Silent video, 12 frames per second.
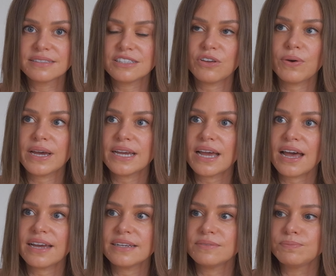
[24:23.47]
So I,
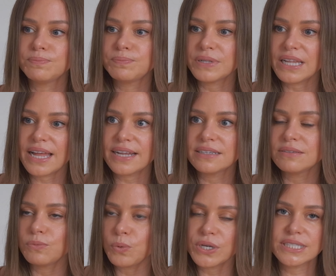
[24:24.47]
I plan
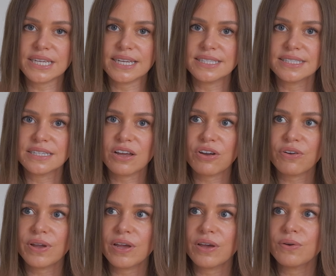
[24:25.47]
worst case
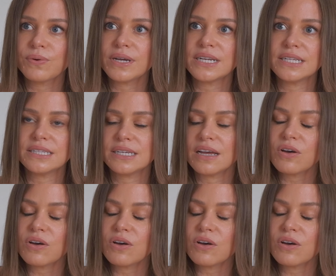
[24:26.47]
scenario and I think,